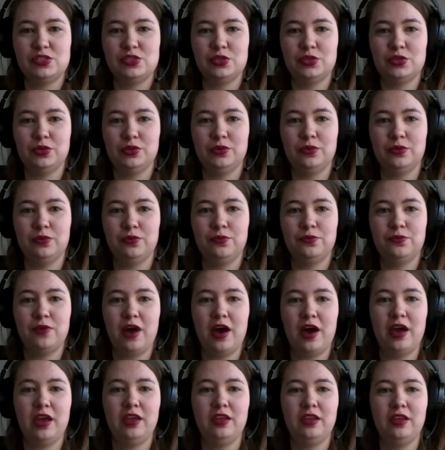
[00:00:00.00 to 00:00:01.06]
to
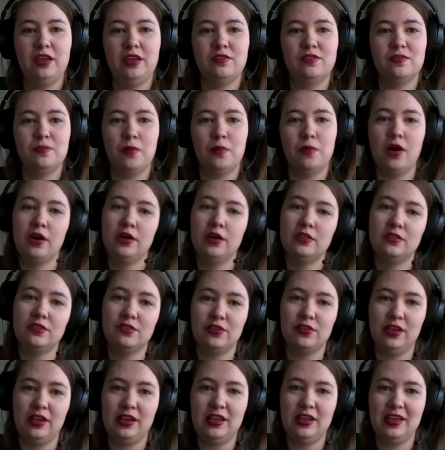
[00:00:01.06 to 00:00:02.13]
find smart
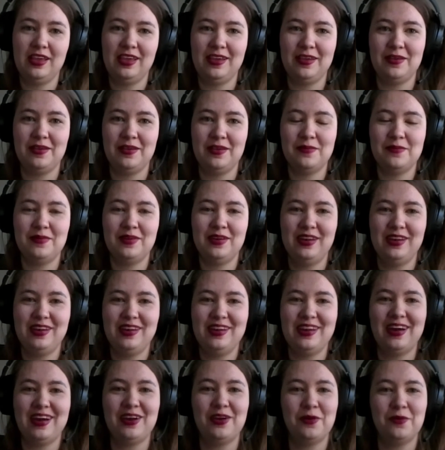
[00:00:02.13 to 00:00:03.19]
3D
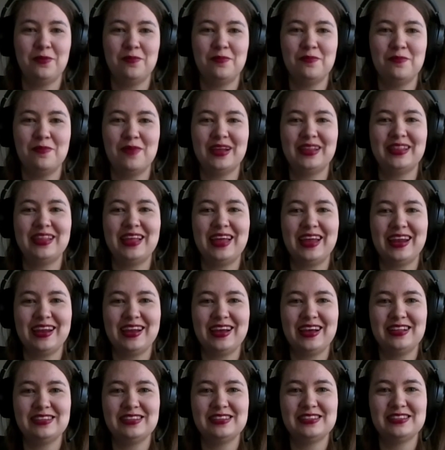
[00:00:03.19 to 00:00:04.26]

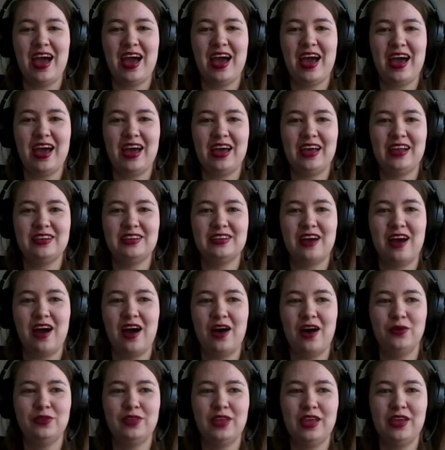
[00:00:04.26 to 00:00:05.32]
nanomaterials and
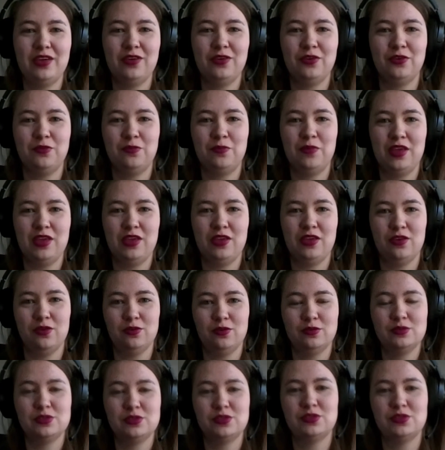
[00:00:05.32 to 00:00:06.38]
how they could be
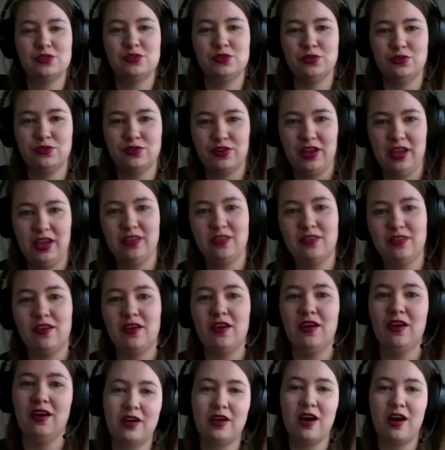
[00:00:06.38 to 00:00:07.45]
used to treat
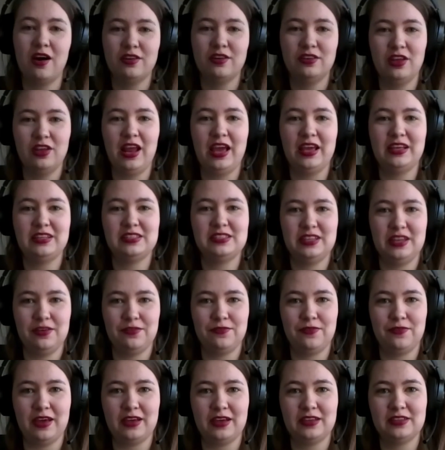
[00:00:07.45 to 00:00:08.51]
cartilage
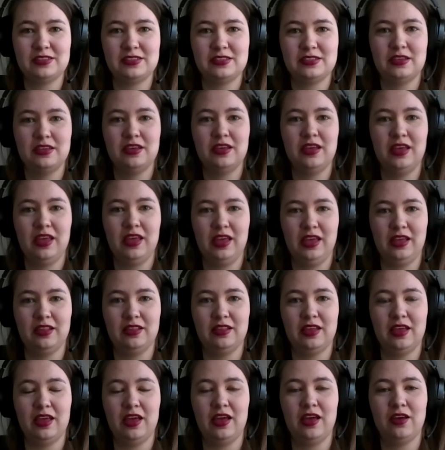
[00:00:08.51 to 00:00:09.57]
defects in
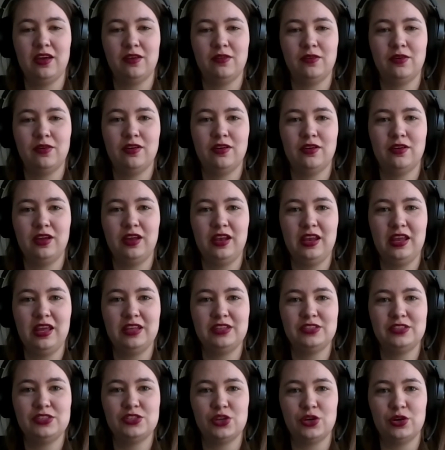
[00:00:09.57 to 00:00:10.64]
the knee
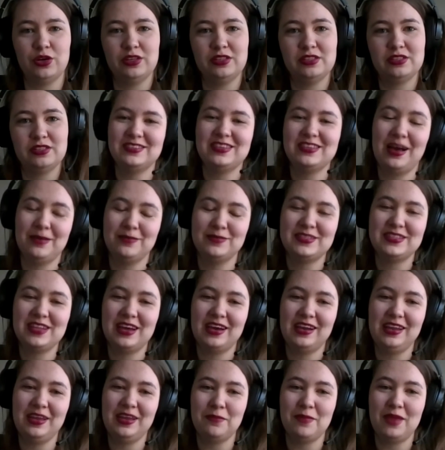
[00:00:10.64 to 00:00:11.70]
joints. I'm
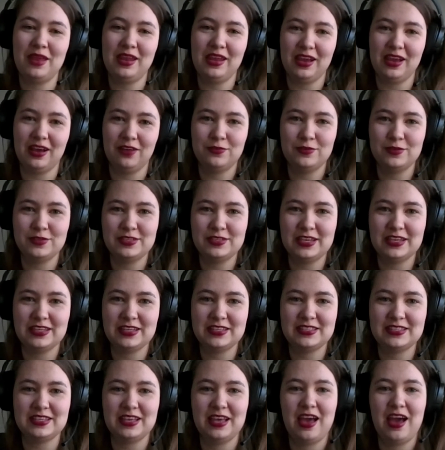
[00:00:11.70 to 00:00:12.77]
studying medical
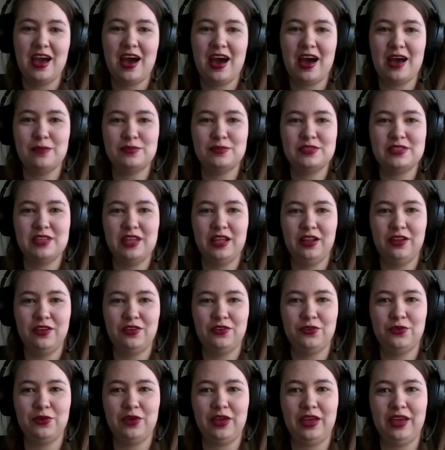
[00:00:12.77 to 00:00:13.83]
physics. I'm still
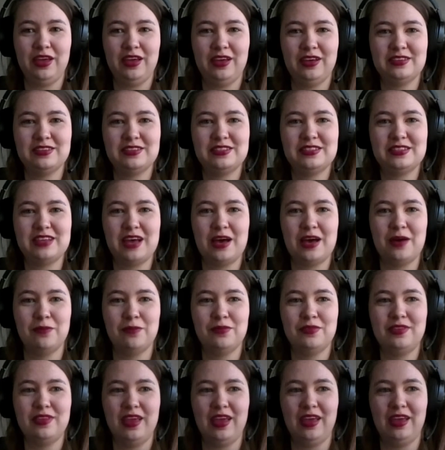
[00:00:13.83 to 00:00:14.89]
doing
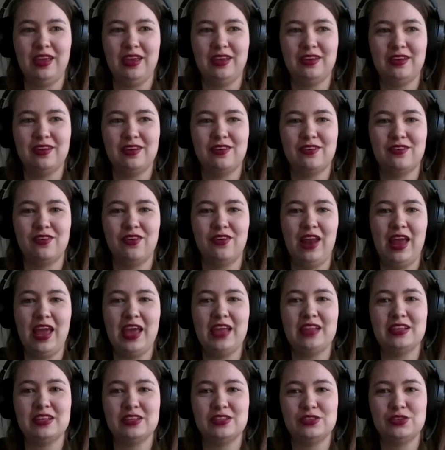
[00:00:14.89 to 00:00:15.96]
something
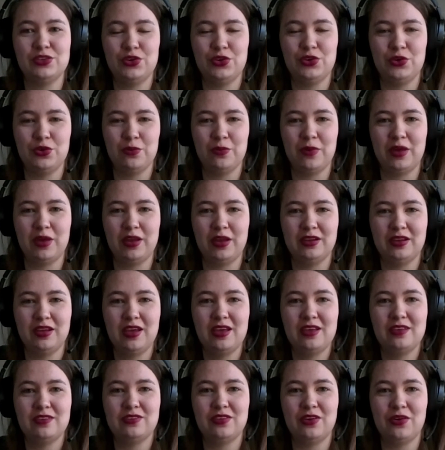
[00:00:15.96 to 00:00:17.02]
related to human.
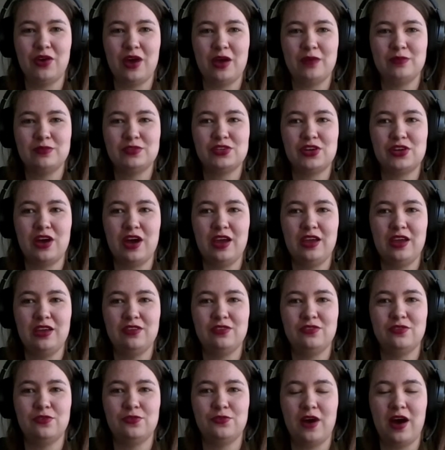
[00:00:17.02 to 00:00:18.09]
So I'm trying
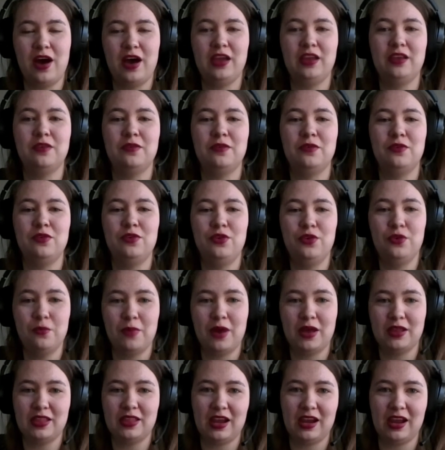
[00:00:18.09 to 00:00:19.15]
to find new
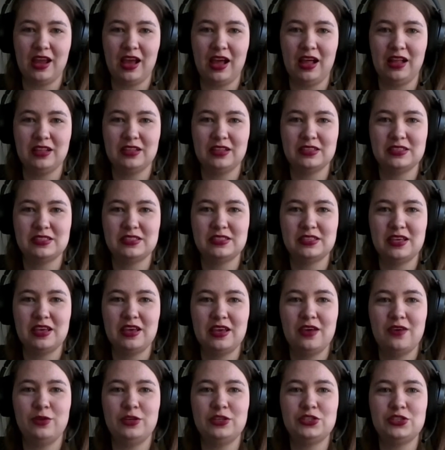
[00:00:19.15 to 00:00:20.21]
materials
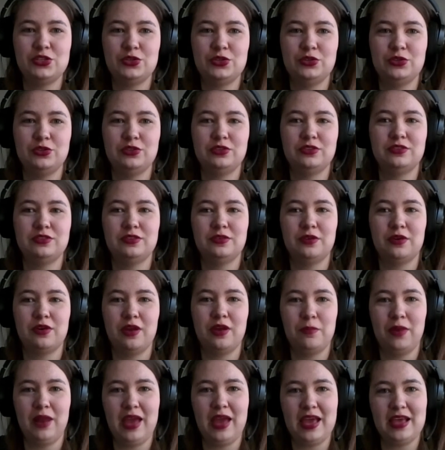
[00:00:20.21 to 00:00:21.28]
which could
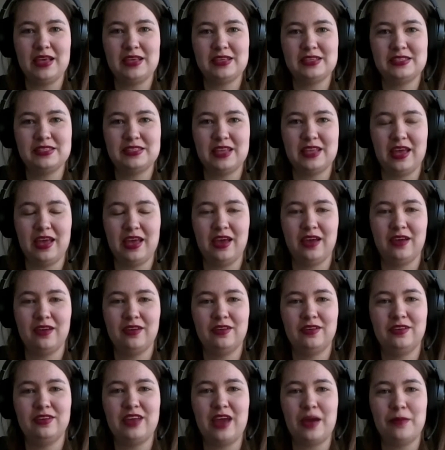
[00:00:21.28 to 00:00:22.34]
replace the
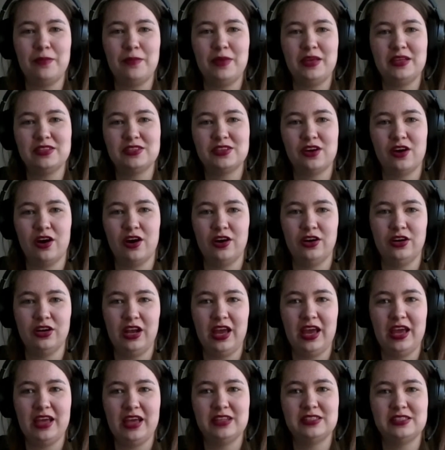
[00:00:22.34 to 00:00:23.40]
damaged
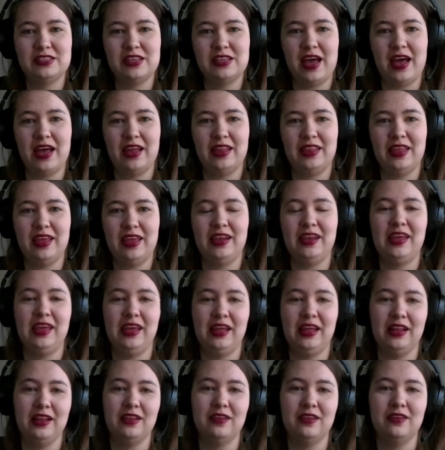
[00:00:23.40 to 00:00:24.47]
cartilages and then
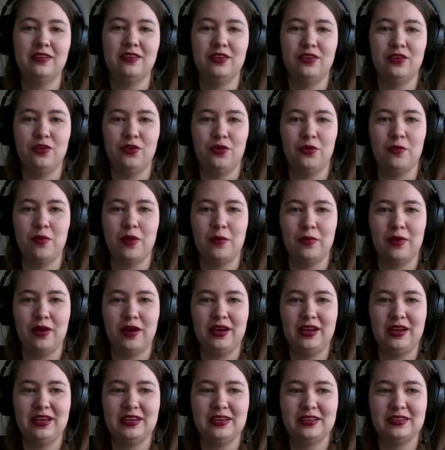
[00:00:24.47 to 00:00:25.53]
heal human
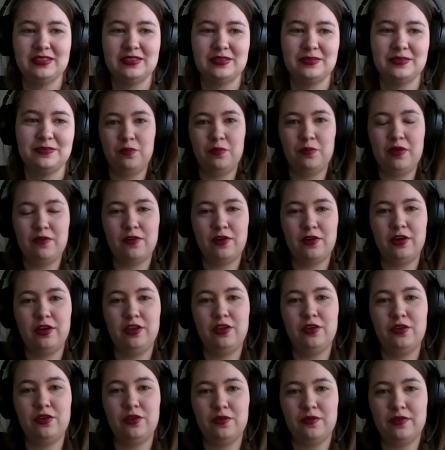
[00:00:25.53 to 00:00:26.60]
bodies. Before
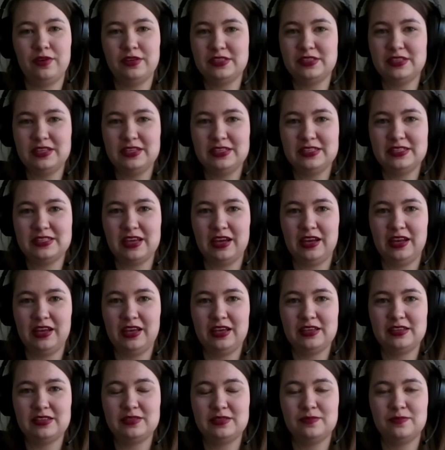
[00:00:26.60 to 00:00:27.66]
university
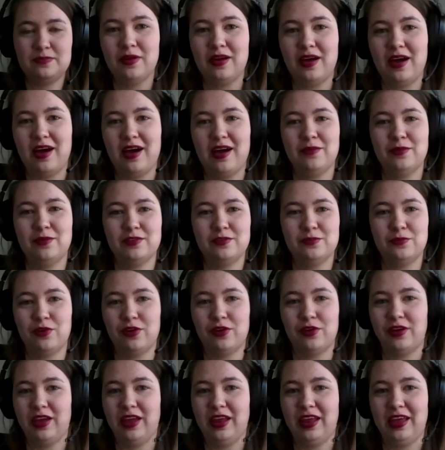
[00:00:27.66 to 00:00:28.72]
studies, I was
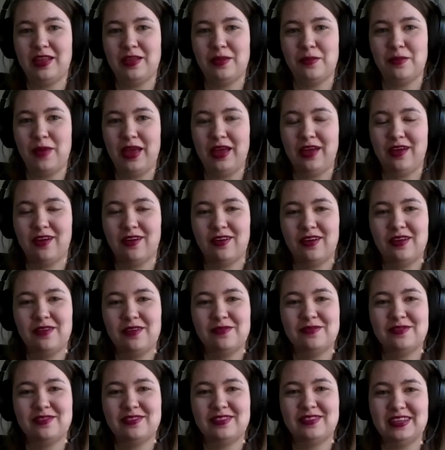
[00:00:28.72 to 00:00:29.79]
working in the bakery
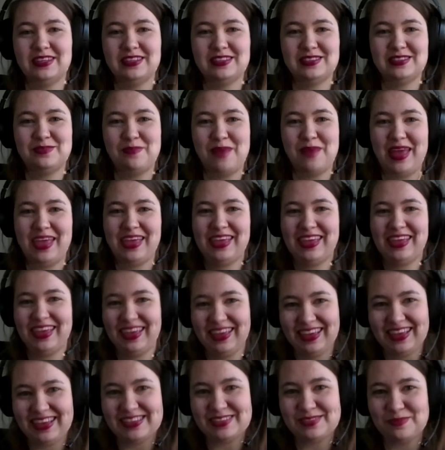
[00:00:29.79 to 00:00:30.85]
since
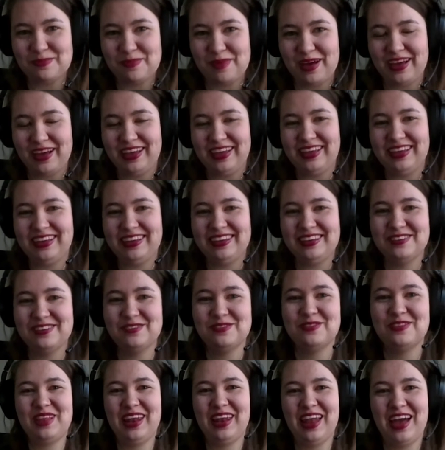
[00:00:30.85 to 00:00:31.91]
baking is my
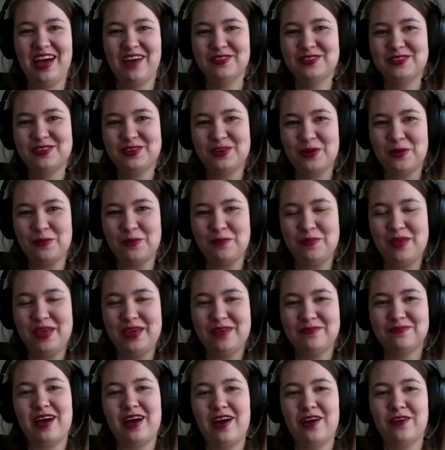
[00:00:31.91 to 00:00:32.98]
loved hobby.
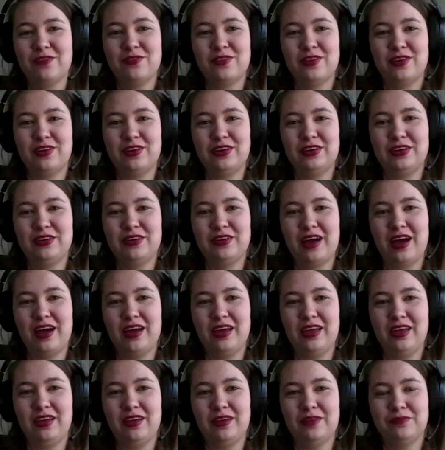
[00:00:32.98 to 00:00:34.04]
After
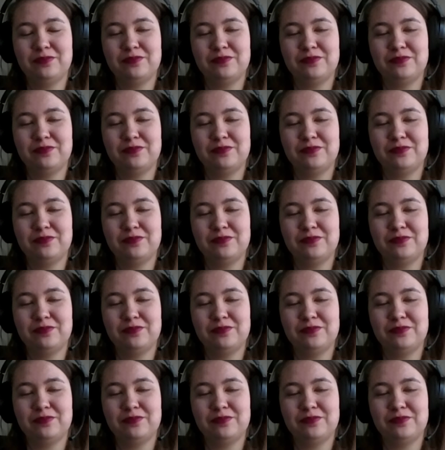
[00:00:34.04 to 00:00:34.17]
I